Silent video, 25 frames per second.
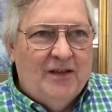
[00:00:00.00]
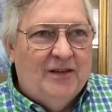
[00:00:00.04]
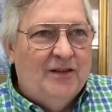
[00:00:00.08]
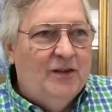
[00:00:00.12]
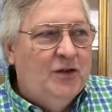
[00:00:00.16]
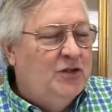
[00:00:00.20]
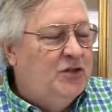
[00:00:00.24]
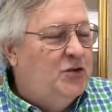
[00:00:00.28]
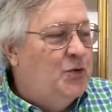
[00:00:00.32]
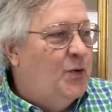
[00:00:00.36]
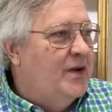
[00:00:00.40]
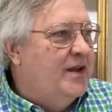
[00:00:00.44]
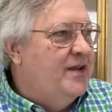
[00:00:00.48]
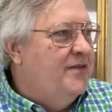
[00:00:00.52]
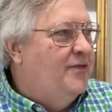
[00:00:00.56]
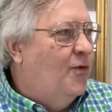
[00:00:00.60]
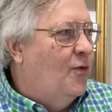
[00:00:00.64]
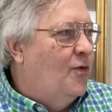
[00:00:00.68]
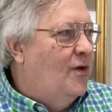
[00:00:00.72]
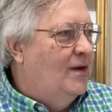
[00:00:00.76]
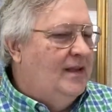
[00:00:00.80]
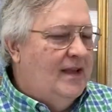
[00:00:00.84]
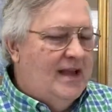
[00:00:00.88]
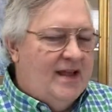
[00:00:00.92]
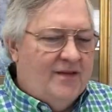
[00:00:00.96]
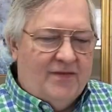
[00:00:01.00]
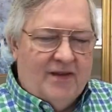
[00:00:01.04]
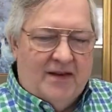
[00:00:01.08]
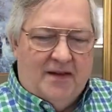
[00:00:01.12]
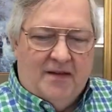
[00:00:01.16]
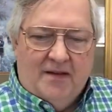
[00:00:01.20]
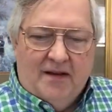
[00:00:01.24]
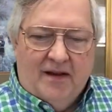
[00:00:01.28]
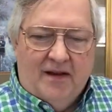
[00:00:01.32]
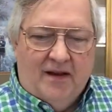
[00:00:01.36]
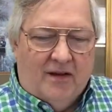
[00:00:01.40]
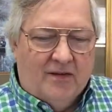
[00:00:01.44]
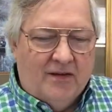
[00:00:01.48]
Luke twenty-four eleven,
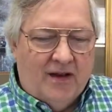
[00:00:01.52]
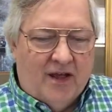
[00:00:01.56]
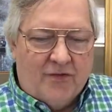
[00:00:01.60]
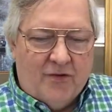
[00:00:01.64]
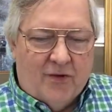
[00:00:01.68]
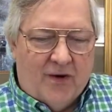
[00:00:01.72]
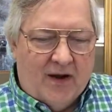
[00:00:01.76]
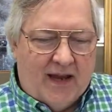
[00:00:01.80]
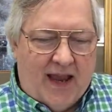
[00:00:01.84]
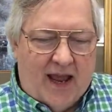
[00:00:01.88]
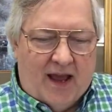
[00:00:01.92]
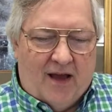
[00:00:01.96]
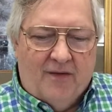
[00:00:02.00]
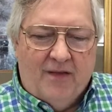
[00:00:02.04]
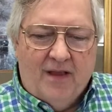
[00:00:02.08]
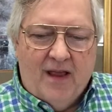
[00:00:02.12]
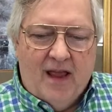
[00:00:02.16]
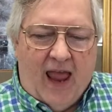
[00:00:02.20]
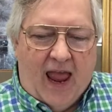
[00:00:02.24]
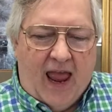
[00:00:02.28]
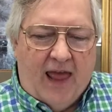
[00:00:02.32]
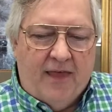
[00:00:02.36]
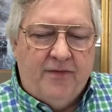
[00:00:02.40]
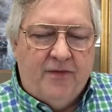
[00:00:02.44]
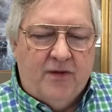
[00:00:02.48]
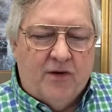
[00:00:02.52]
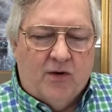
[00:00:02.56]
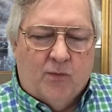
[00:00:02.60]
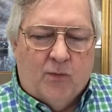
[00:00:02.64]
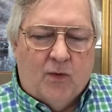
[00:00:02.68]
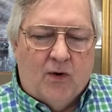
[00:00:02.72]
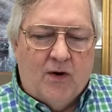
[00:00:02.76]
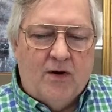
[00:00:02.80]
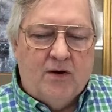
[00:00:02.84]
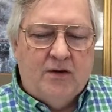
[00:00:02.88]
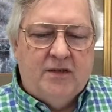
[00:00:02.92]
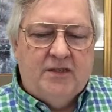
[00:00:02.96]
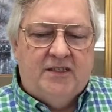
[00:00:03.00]
in another account, and their
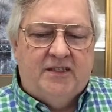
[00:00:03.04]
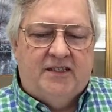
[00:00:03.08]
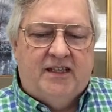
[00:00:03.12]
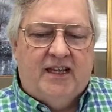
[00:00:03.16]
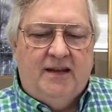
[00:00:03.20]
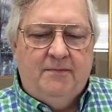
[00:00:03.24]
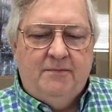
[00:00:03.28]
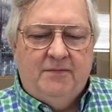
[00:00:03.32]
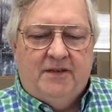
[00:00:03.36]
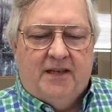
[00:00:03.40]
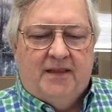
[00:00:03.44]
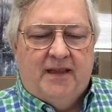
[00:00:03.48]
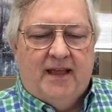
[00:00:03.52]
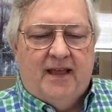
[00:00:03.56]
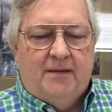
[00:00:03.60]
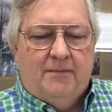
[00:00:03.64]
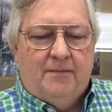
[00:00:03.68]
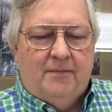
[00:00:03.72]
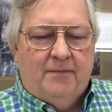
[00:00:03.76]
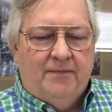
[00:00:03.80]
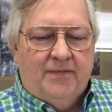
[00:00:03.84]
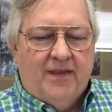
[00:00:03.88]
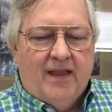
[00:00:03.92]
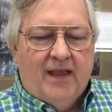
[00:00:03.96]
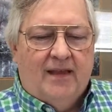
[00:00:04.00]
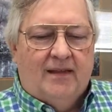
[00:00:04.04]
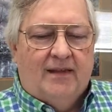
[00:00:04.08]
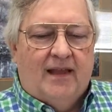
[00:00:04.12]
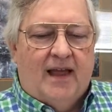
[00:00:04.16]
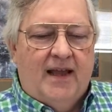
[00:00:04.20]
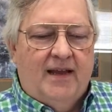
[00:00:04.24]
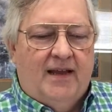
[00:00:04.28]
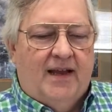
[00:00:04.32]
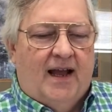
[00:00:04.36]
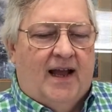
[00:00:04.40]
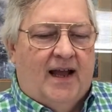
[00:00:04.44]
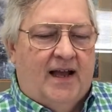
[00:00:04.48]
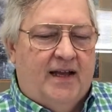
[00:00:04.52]
words seemed to them
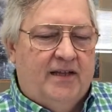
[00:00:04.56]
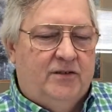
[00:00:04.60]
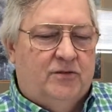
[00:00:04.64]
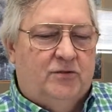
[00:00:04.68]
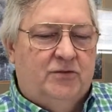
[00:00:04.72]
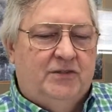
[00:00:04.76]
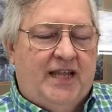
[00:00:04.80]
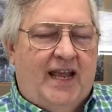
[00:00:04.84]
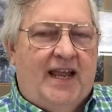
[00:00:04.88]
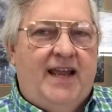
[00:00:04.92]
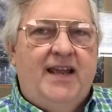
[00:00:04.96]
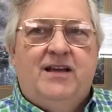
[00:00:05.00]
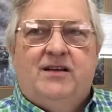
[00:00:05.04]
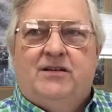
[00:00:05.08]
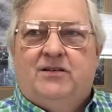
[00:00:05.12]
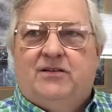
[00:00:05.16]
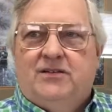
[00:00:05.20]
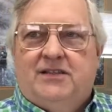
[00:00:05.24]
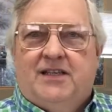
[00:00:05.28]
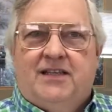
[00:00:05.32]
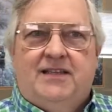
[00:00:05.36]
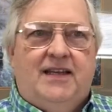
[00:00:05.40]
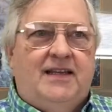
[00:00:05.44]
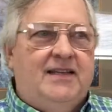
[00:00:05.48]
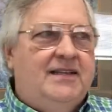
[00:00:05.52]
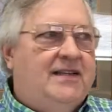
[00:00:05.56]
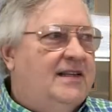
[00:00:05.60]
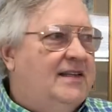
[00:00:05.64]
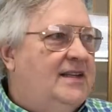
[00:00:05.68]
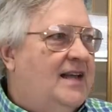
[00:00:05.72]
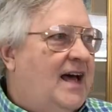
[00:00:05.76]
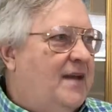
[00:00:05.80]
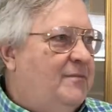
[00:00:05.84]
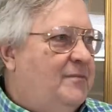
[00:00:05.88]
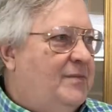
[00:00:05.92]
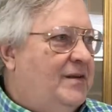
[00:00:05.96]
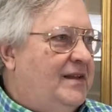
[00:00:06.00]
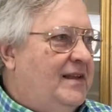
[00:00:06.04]
like idle tales, and they did
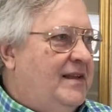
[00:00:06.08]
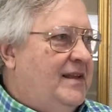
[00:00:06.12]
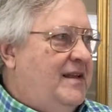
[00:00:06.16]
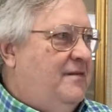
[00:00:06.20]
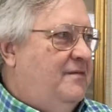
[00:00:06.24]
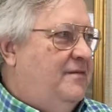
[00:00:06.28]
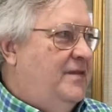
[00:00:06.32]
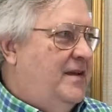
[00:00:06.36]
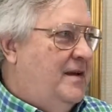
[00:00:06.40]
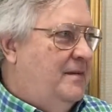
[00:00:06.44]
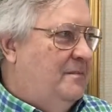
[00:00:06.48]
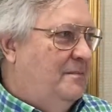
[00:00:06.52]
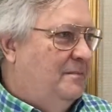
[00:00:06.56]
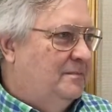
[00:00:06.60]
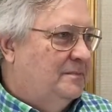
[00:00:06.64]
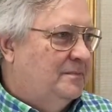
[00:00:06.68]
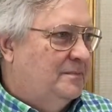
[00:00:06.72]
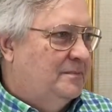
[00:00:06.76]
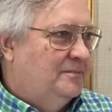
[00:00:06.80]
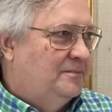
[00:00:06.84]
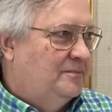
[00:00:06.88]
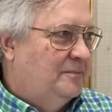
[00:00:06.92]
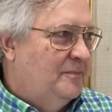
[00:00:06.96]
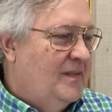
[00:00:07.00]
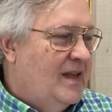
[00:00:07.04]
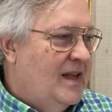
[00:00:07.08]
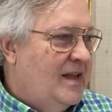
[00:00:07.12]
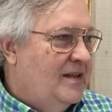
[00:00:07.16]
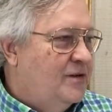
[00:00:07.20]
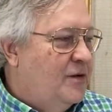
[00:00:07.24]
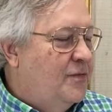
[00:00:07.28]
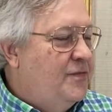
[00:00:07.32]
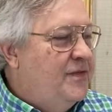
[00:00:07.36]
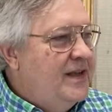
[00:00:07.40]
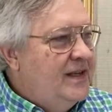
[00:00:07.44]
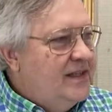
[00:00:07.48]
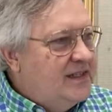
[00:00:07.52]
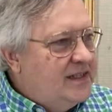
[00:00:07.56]
not believe them.
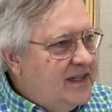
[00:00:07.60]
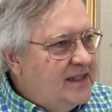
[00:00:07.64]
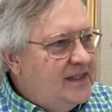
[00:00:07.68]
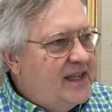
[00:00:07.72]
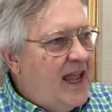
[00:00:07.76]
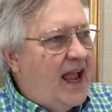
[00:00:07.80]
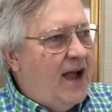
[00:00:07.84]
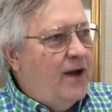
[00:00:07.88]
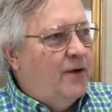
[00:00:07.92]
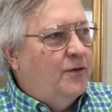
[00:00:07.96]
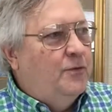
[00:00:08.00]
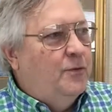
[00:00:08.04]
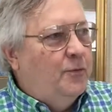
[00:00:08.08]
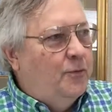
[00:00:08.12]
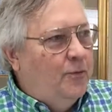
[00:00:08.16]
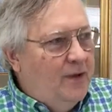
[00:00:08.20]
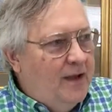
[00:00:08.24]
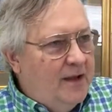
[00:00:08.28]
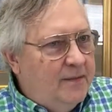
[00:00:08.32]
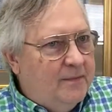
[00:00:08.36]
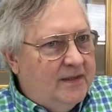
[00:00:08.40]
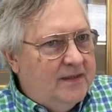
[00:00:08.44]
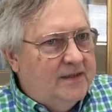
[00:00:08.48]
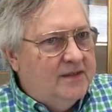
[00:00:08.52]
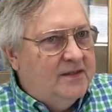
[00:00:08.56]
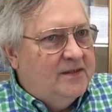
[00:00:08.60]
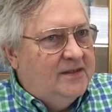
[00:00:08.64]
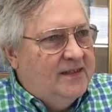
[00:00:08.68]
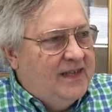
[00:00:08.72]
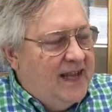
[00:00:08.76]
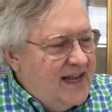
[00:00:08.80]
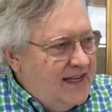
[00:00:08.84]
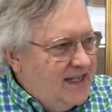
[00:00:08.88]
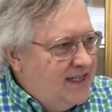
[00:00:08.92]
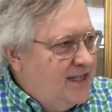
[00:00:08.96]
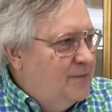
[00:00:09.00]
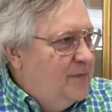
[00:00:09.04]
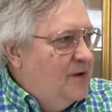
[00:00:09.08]
So this is how women's
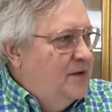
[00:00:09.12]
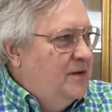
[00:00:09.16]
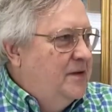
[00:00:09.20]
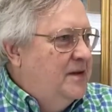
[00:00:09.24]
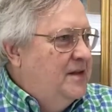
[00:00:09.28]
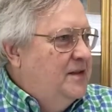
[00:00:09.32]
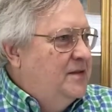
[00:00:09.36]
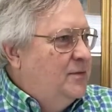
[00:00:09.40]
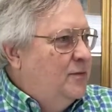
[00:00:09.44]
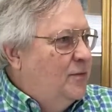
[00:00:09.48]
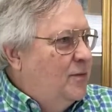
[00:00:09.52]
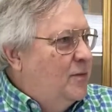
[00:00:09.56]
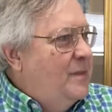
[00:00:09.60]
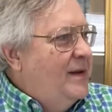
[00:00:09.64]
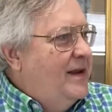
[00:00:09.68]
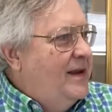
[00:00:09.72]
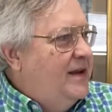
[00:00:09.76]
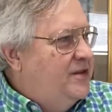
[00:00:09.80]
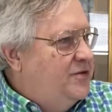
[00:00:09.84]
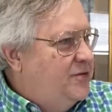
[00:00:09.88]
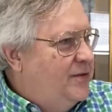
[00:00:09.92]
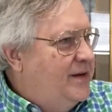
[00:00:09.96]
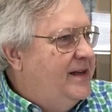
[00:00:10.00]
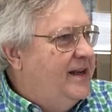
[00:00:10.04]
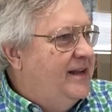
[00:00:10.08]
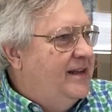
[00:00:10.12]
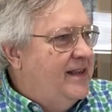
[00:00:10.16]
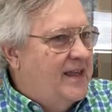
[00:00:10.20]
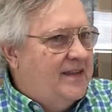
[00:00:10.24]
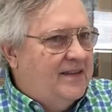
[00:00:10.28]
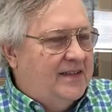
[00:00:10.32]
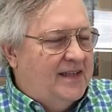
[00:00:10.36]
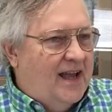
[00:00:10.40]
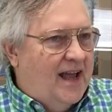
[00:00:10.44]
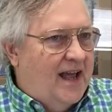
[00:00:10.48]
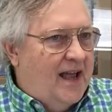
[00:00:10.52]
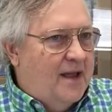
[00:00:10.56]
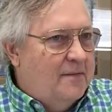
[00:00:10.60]
testimonies were being treated at
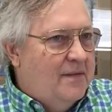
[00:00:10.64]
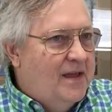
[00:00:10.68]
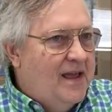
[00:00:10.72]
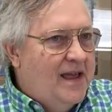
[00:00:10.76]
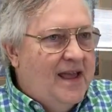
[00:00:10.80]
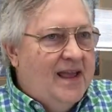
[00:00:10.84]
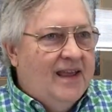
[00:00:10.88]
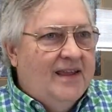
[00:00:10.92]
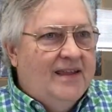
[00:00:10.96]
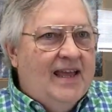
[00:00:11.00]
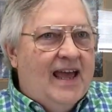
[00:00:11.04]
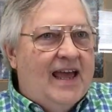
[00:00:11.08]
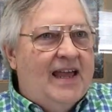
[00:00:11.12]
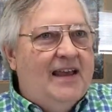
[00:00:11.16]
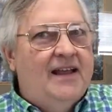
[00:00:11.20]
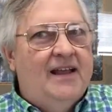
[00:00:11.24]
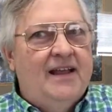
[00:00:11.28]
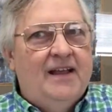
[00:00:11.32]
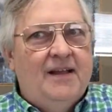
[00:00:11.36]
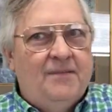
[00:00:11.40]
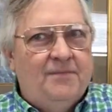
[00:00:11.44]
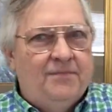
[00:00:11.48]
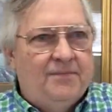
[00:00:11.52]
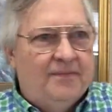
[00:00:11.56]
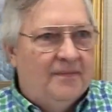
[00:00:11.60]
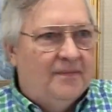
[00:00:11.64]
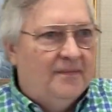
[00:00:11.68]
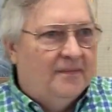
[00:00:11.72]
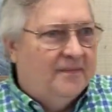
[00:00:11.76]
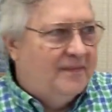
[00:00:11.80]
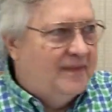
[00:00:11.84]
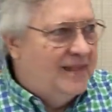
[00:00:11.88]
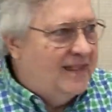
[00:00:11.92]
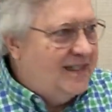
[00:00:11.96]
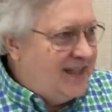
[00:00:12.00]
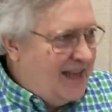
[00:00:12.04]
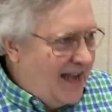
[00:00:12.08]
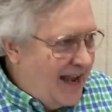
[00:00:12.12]
that time. Yet,
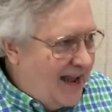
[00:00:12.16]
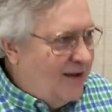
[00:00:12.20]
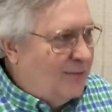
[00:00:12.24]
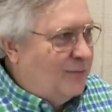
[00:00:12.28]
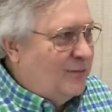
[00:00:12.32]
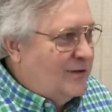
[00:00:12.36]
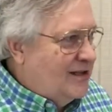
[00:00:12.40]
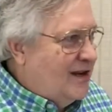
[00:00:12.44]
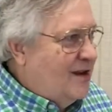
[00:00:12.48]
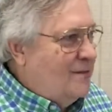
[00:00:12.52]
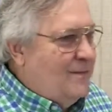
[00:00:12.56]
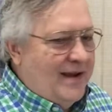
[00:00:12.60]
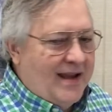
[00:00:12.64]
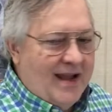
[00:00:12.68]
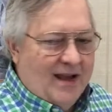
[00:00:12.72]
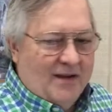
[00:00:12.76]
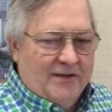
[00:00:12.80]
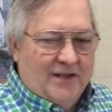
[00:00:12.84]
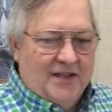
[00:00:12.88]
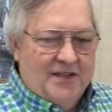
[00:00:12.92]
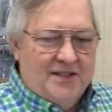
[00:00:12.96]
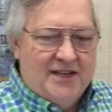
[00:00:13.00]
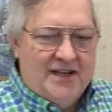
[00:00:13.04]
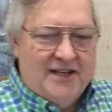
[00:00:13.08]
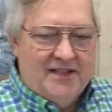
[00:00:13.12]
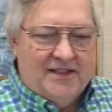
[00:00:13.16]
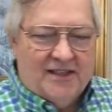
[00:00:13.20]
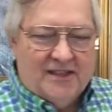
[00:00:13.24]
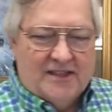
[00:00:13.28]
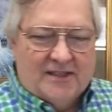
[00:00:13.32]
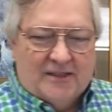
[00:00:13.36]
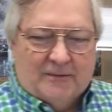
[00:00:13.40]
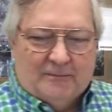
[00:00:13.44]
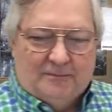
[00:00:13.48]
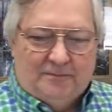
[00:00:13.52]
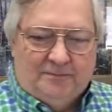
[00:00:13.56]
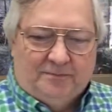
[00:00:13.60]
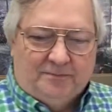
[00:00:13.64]
this town was coming out to
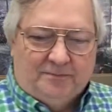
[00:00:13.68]
Jesus.